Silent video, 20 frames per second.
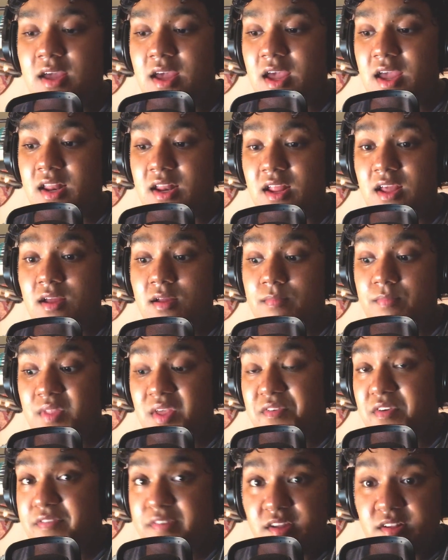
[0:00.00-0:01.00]
And
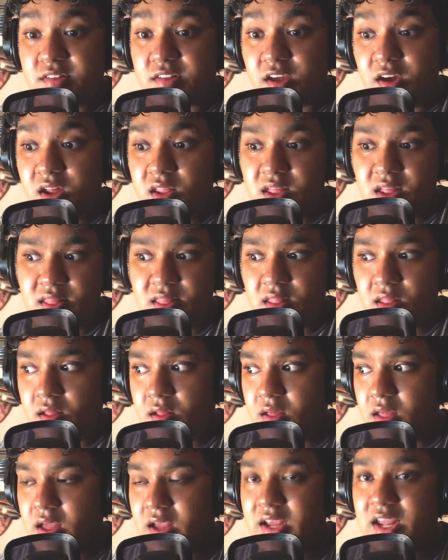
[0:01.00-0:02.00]
if it feels good, then
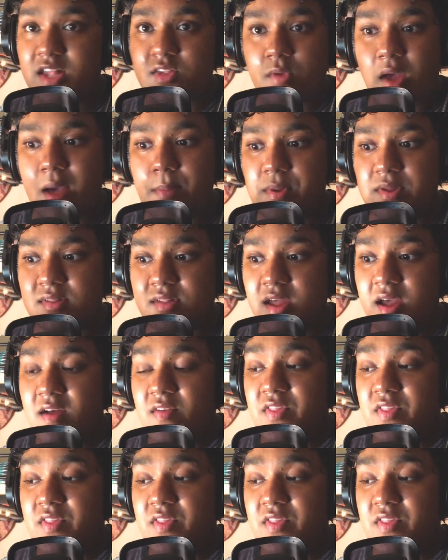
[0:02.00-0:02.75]
guess what happens?